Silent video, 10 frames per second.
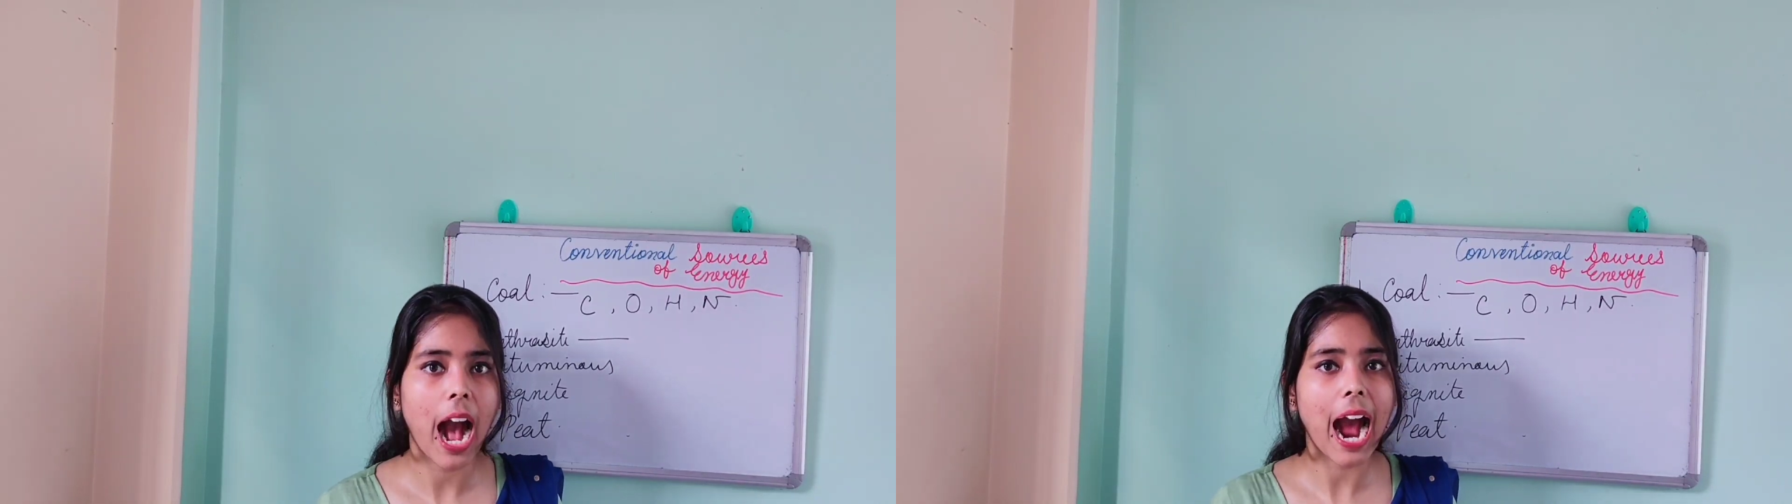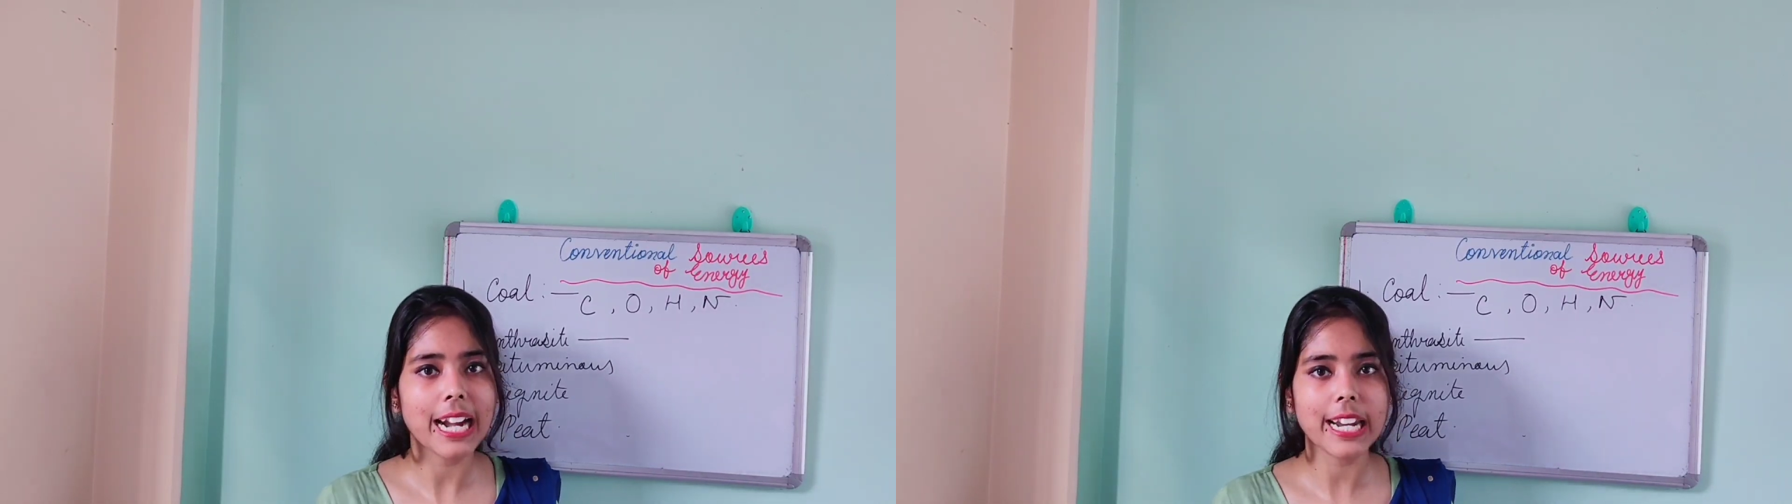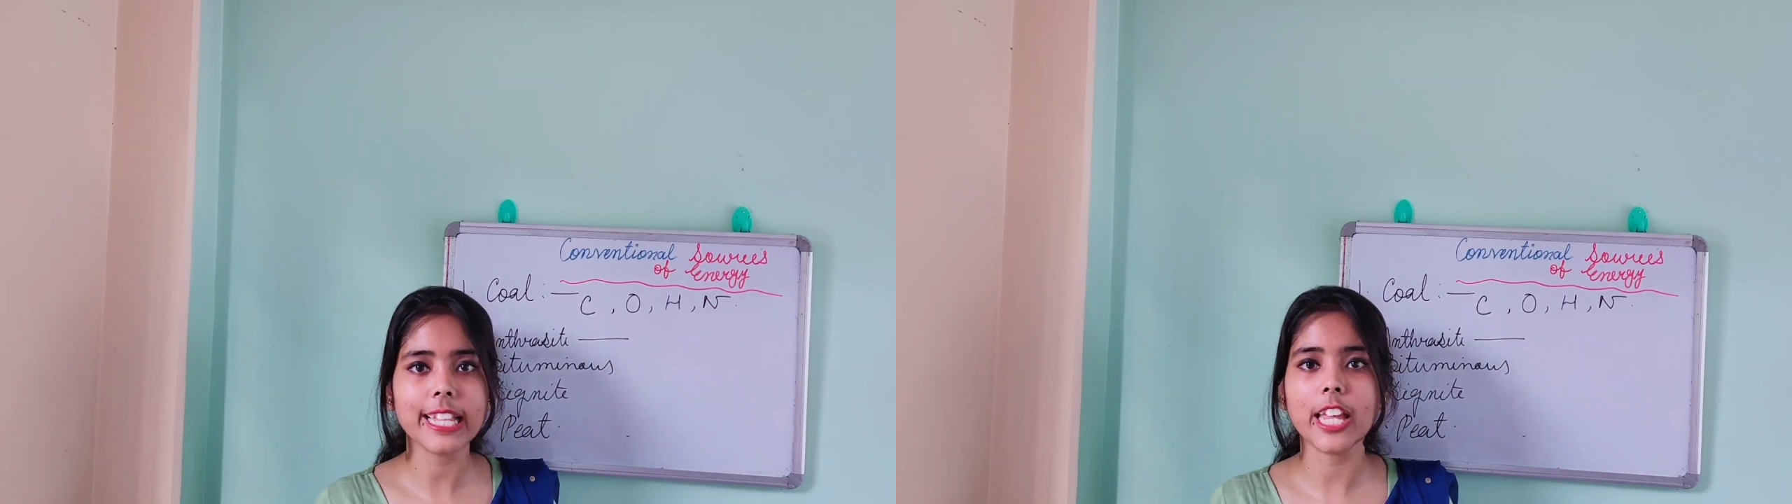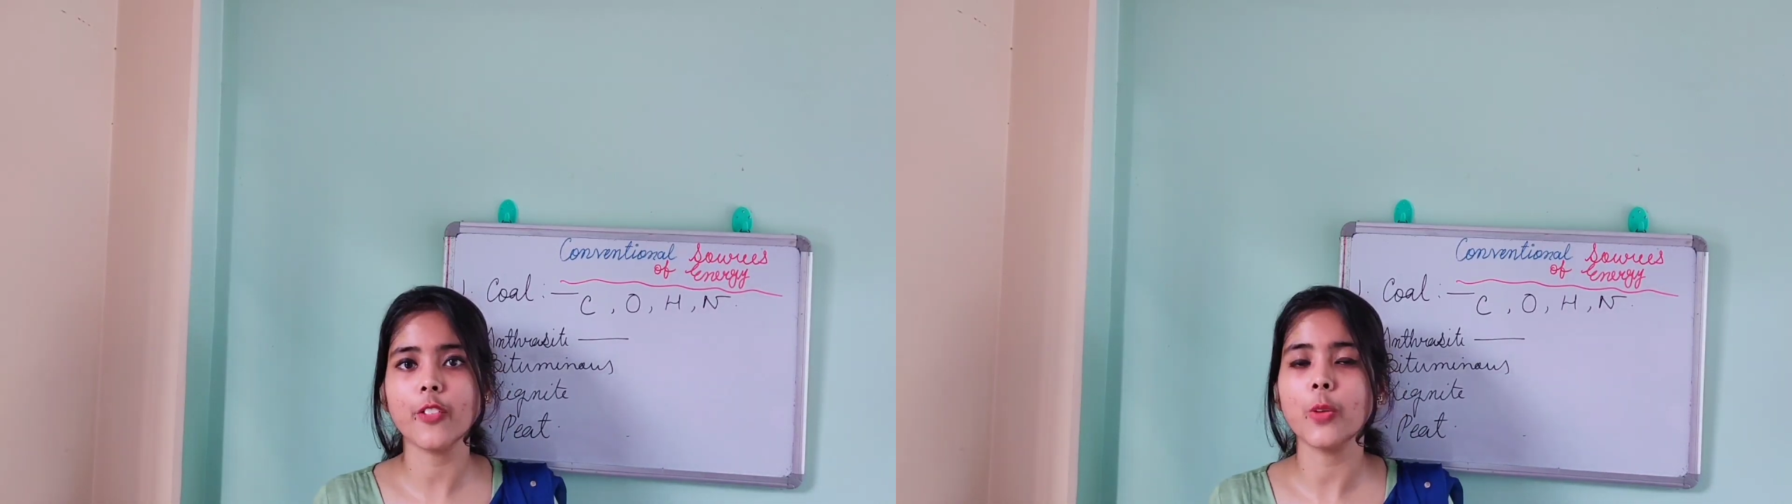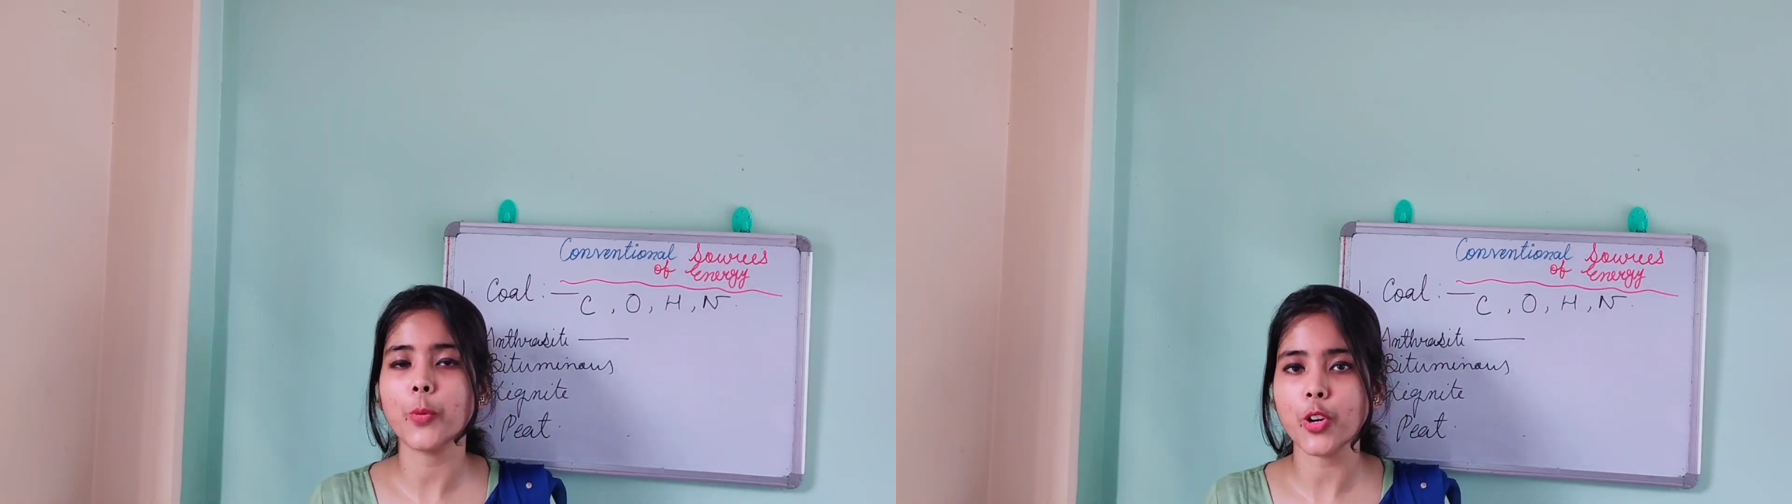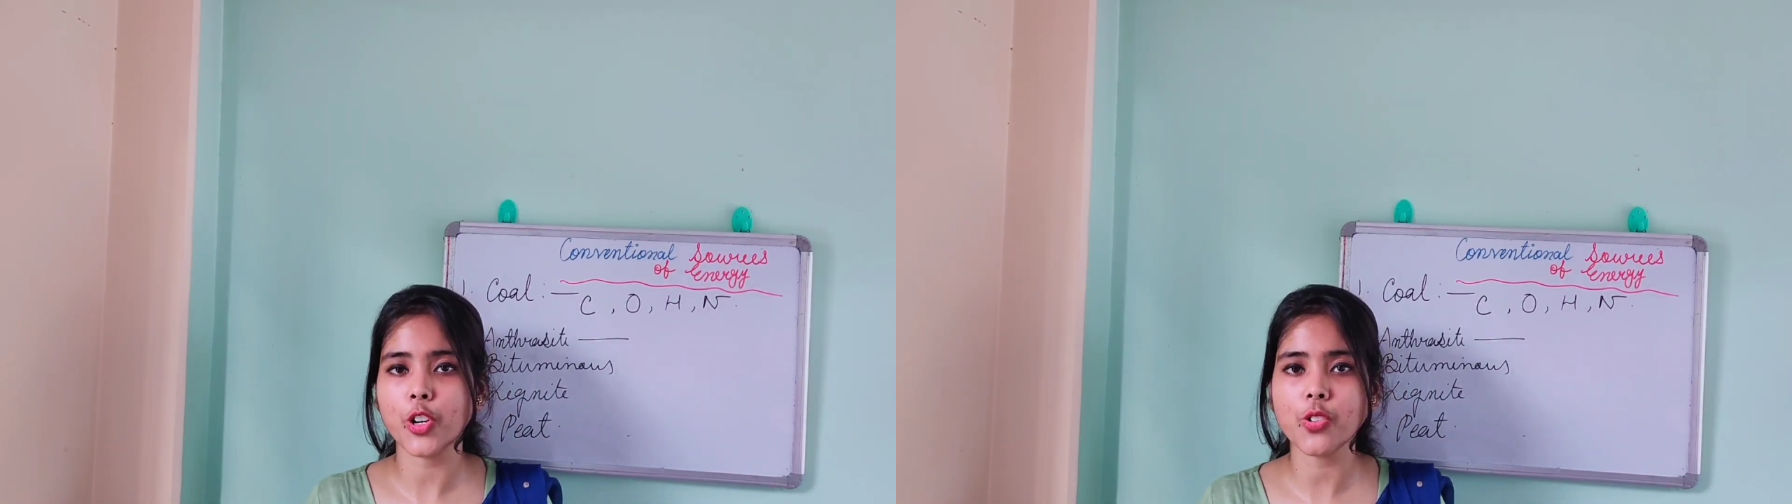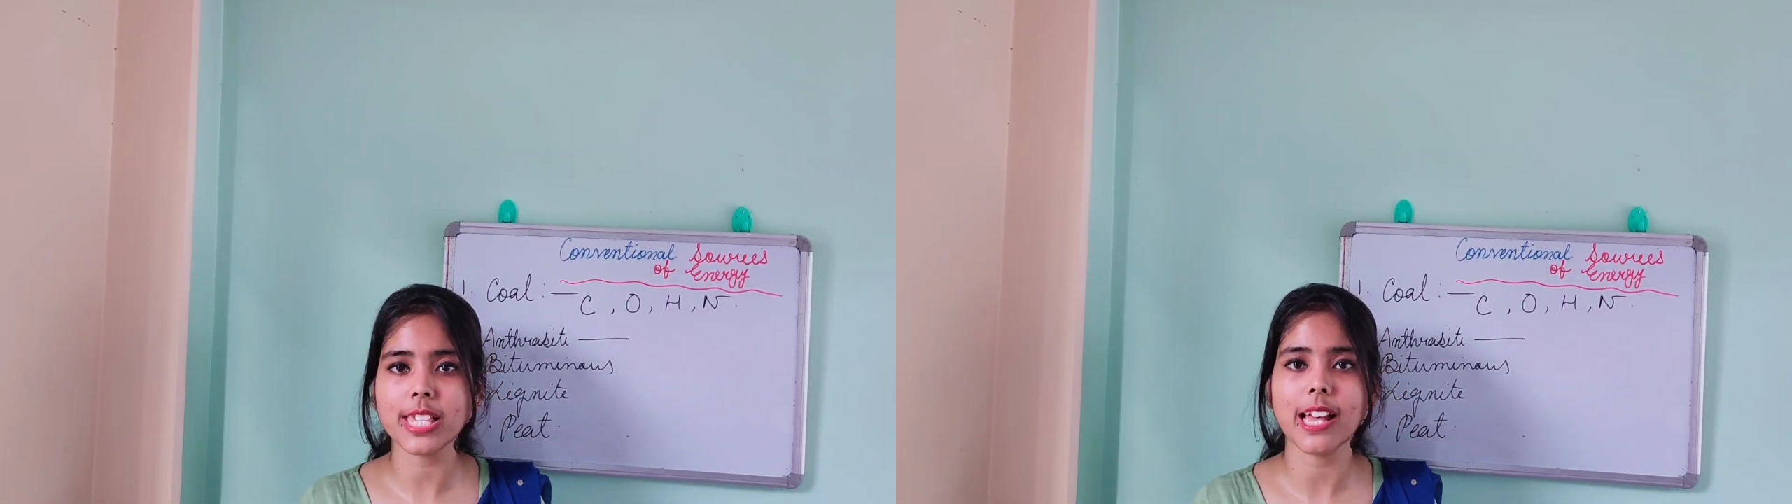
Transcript: hardly they will produce